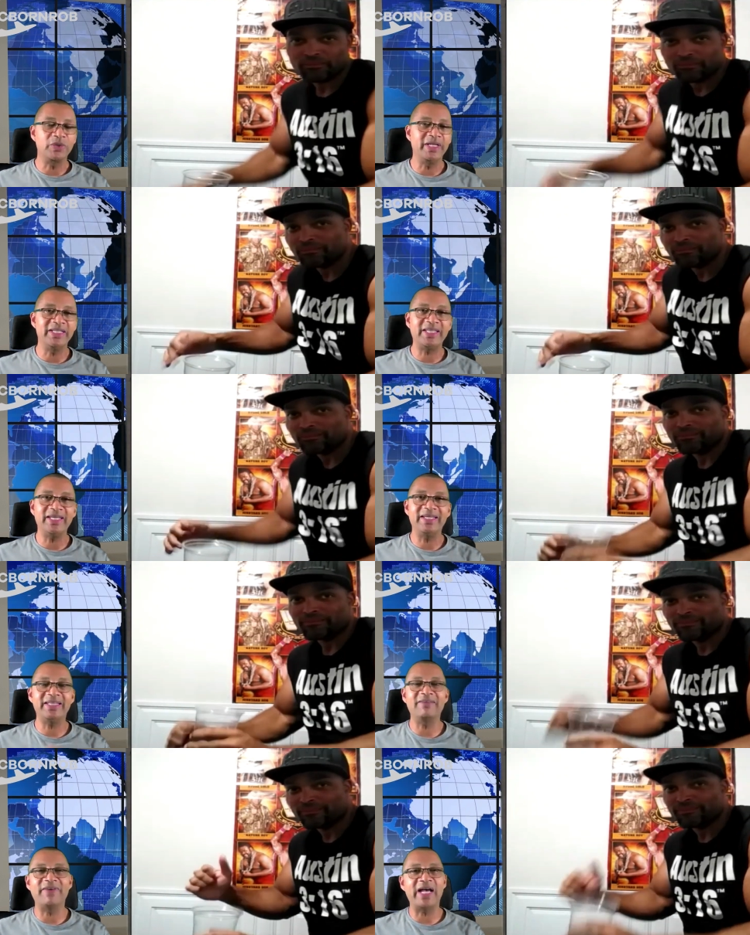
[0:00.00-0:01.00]
Speaker 1: so than anything,
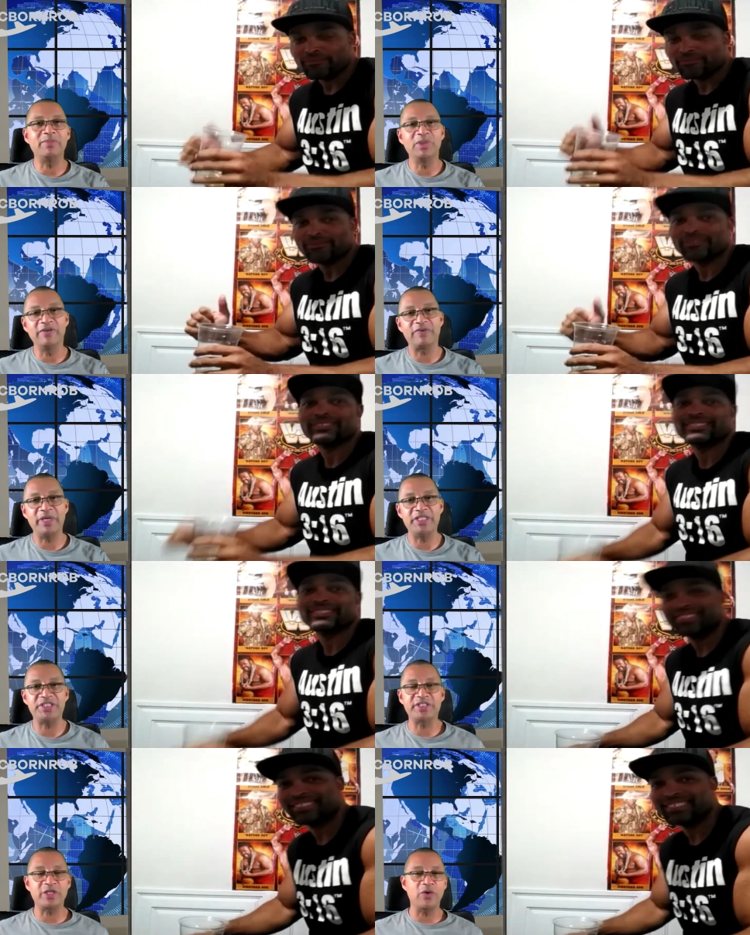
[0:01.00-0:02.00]
get the valuable
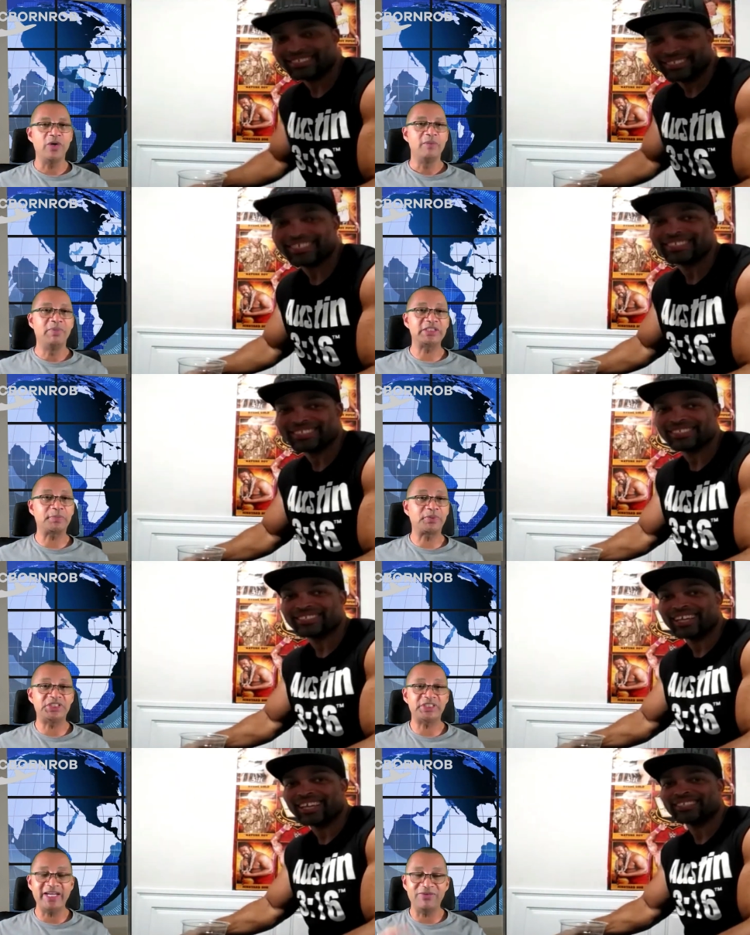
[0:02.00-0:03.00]
information. So much
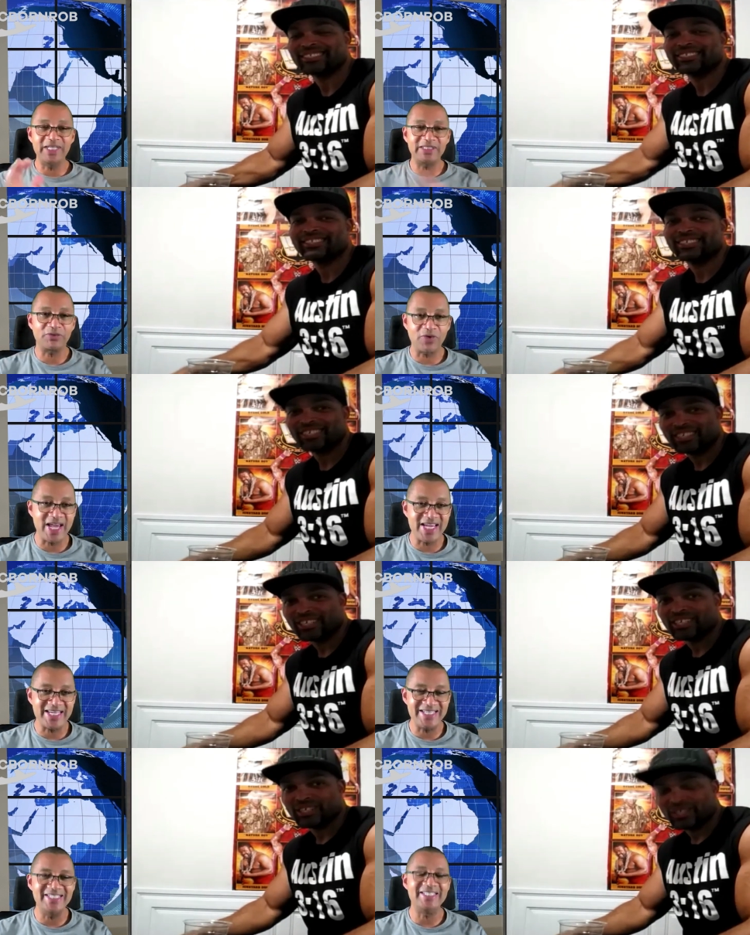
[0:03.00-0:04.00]
appreciated. Razor
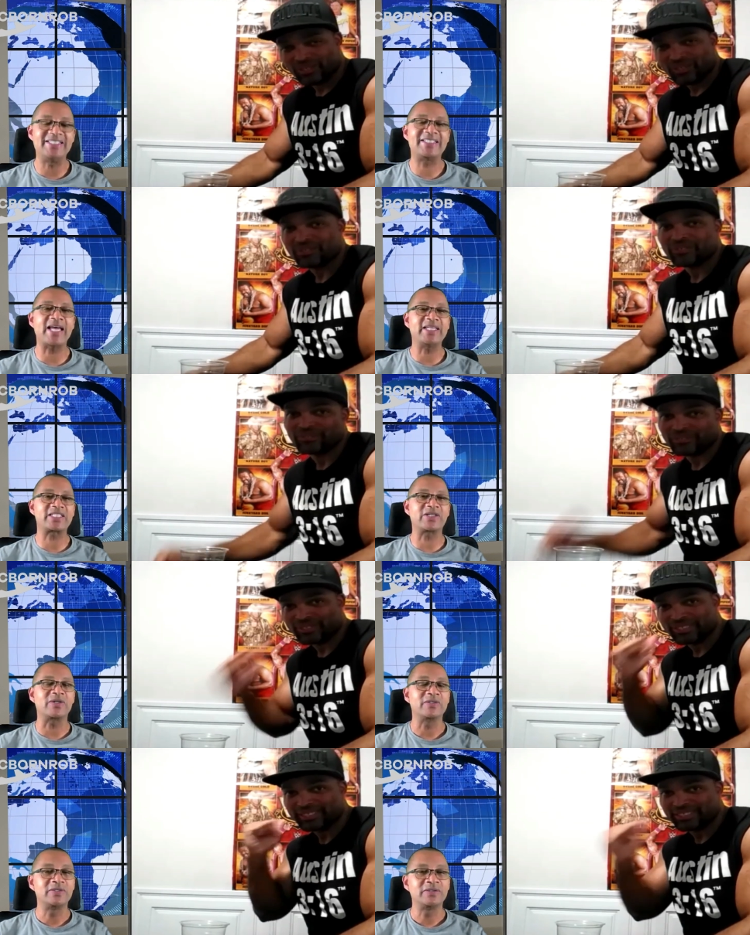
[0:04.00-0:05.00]
Raze. Thank you,
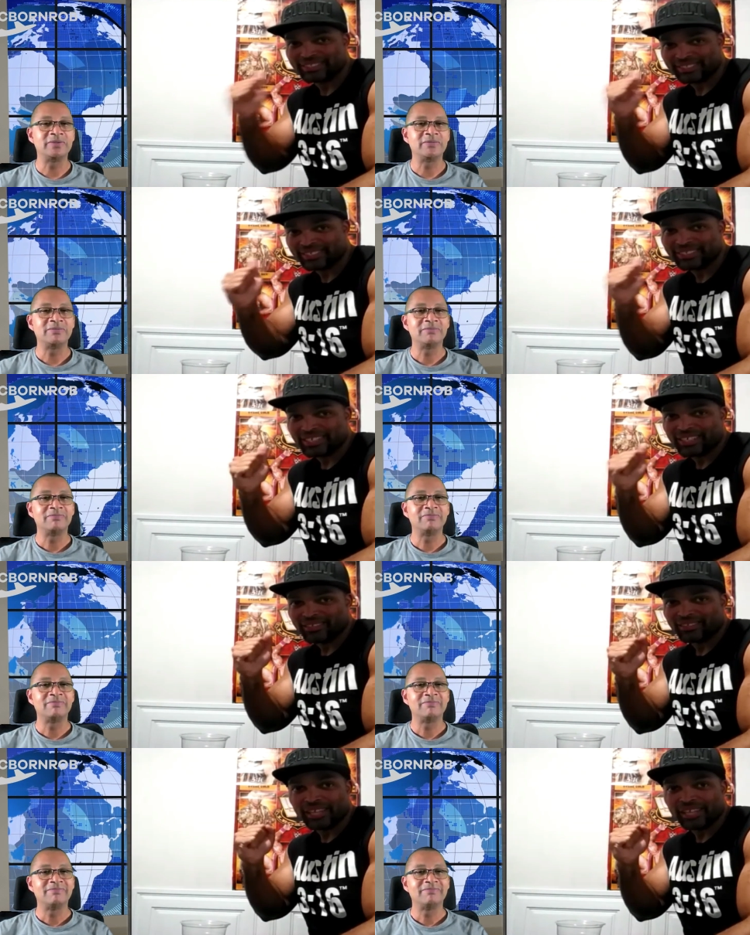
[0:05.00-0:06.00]
sir.
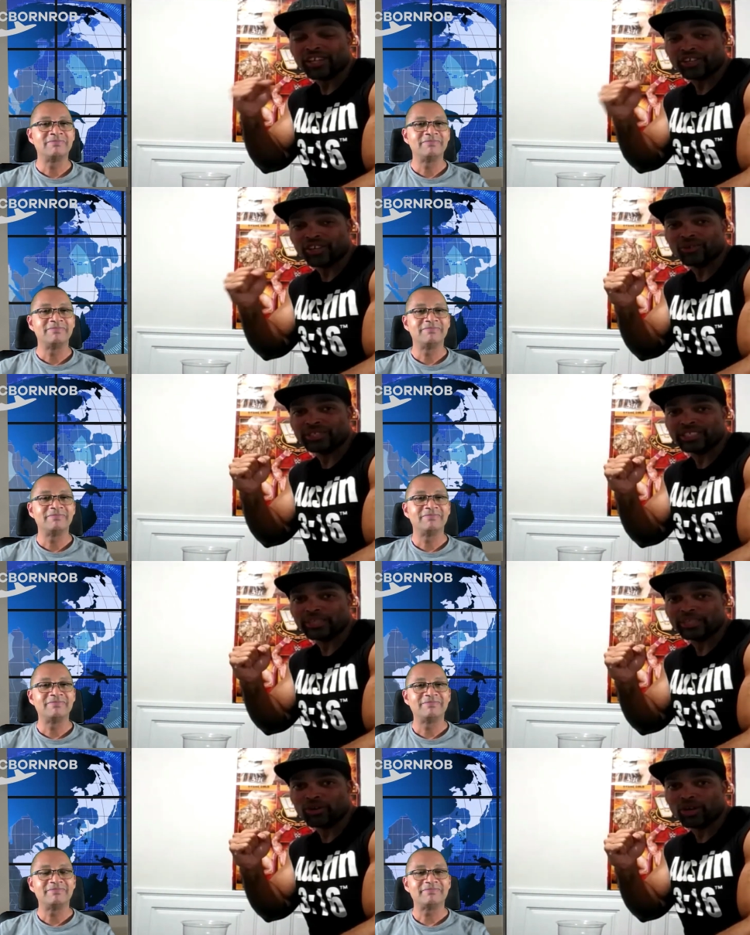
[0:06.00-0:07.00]
Speaker 2: Thank you,
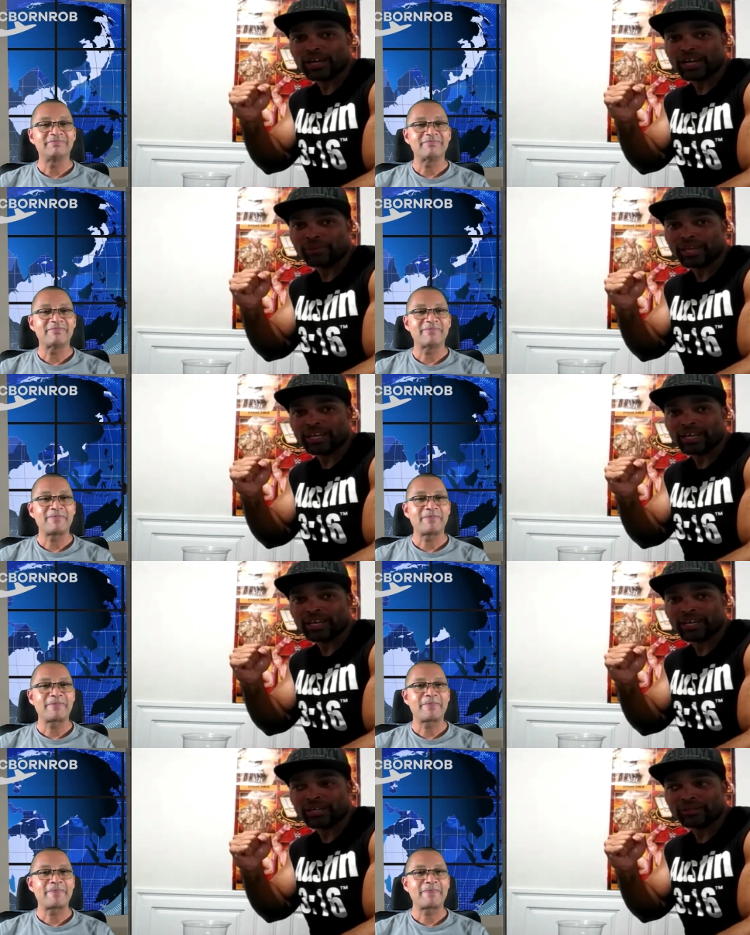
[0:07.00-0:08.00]
DC Born Rob, and
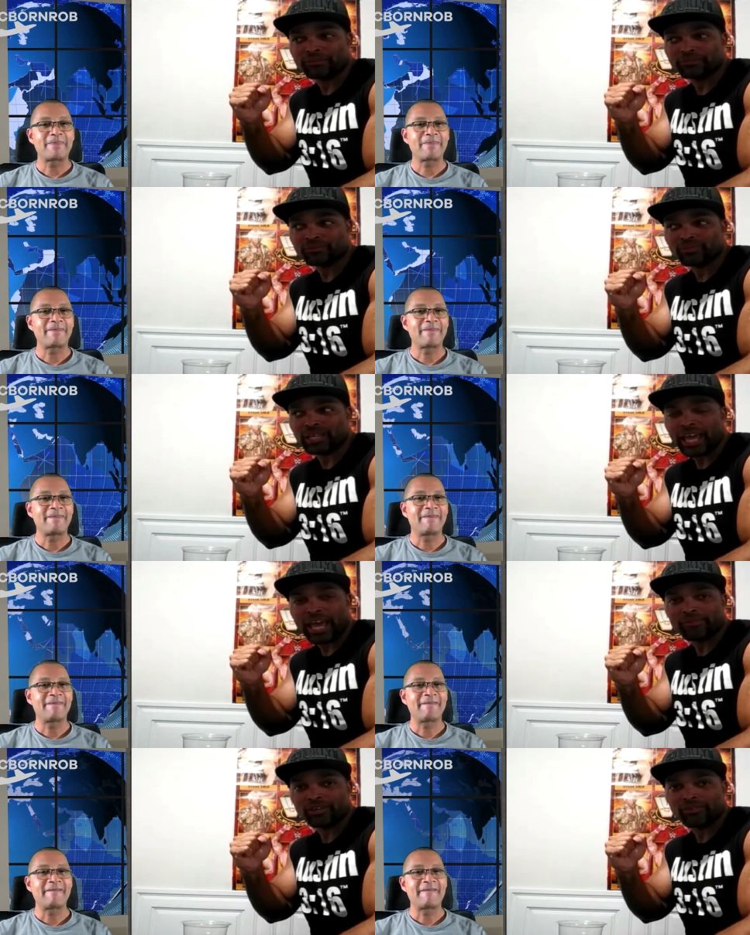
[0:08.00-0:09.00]
uh,
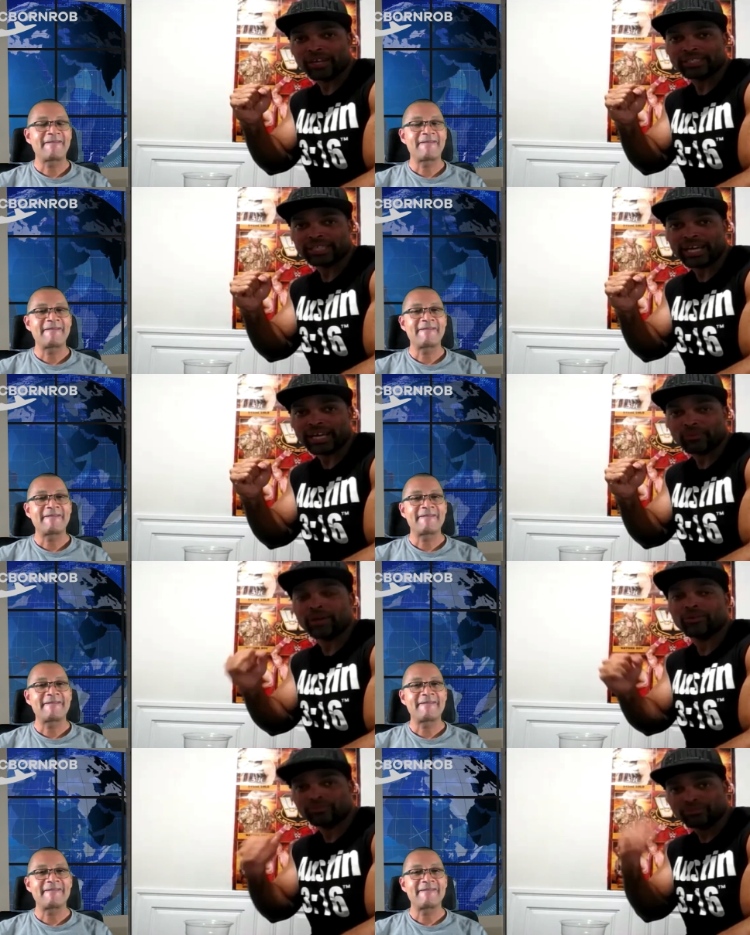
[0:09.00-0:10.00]
have a great time.
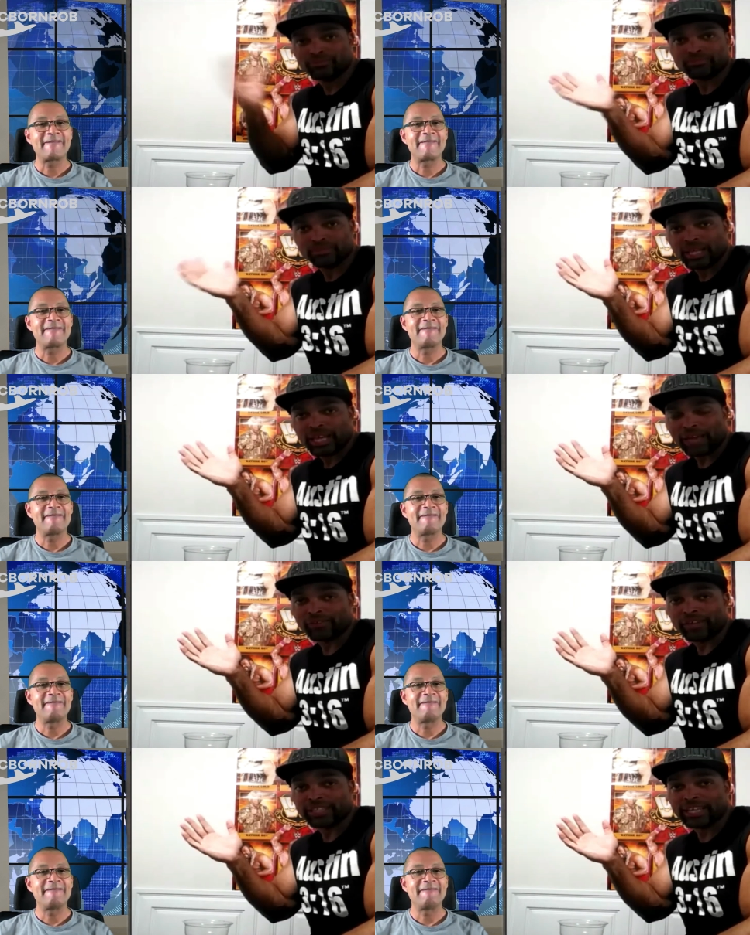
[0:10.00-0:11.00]
Well, have a
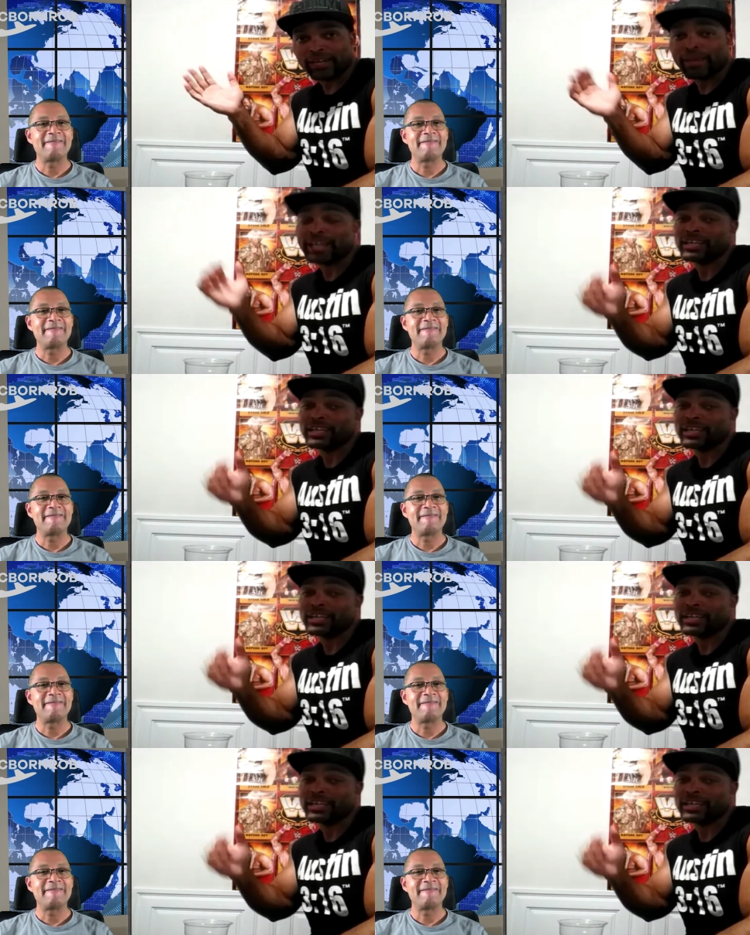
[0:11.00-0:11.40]
great time back in the